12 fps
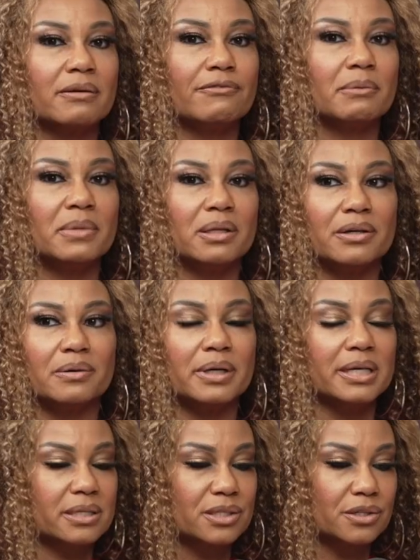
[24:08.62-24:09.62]
their familial
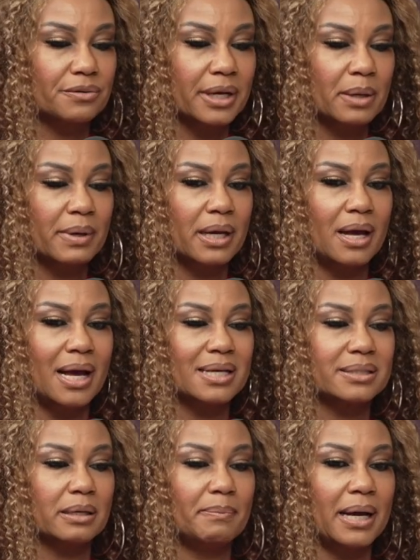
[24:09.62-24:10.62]
history. We
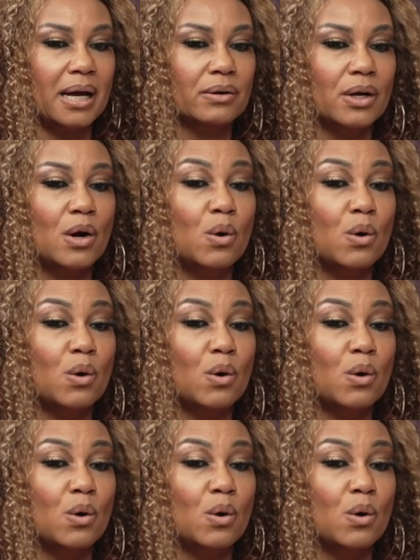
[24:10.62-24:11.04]
ask about